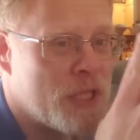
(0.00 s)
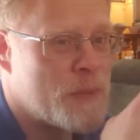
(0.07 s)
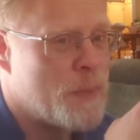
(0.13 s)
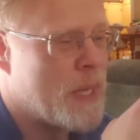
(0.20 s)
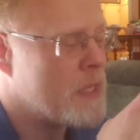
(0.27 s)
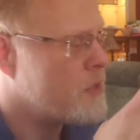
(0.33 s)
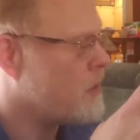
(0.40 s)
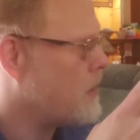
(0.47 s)
and a
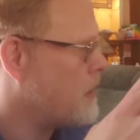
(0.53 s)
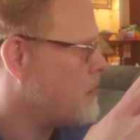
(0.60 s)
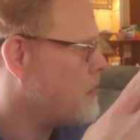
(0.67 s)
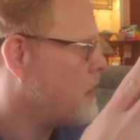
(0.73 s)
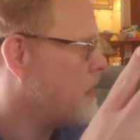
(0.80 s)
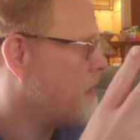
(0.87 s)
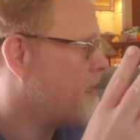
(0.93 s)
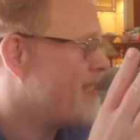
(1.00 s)

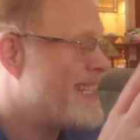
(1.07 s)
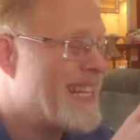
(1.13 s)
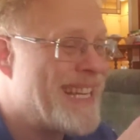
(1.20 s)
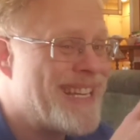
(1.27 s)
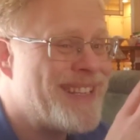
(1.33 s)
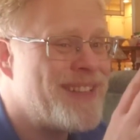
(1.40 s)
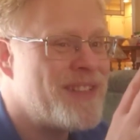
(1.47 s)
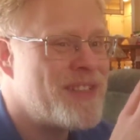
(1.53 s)
specialist. He's
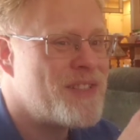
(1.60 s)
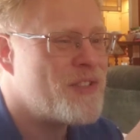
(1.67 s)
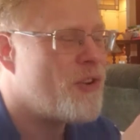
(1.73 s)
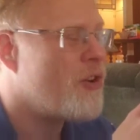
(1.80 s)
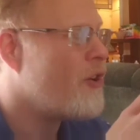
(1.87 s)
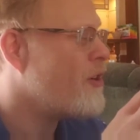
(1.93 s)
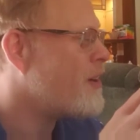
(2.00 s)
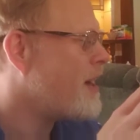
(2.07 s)
10
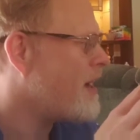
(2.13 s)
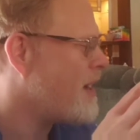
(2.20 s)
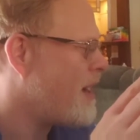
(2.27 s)
star